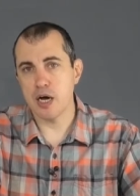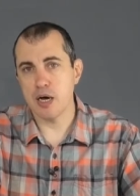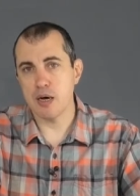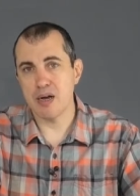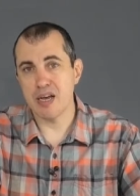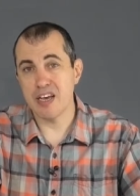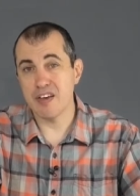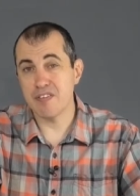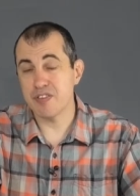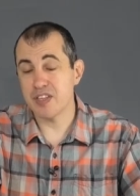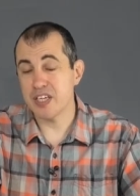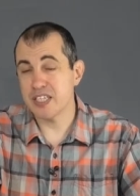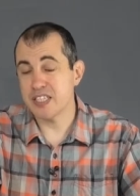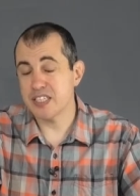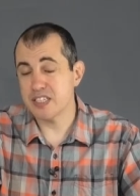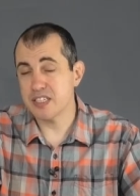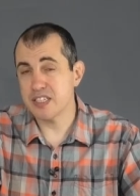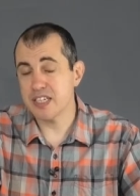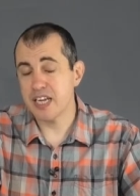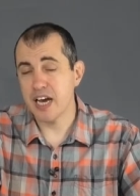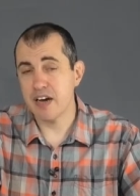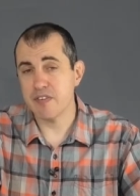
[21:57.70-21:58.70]
if they
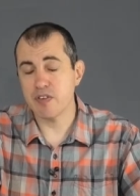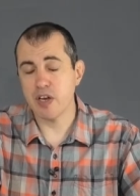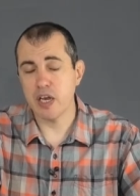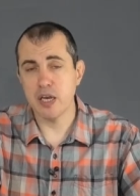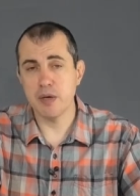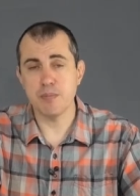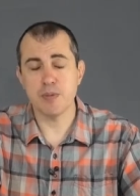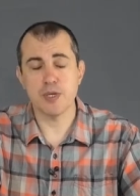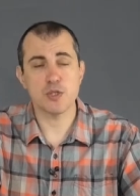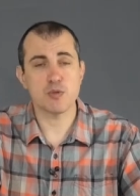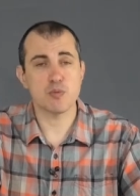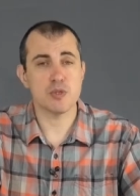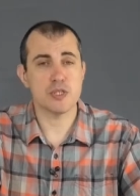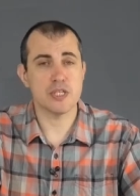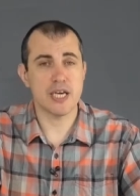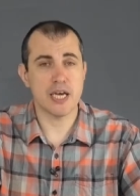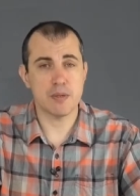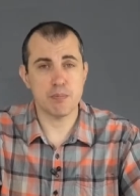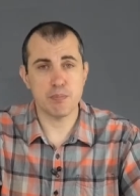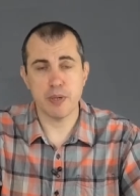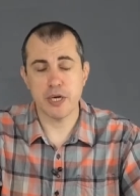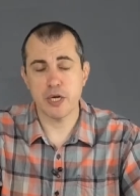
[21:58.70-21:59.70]
didn't have a limit, would
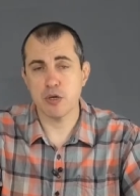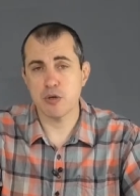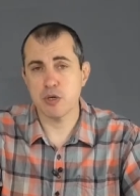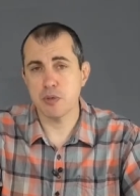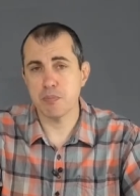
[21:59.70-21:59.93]
get bigger and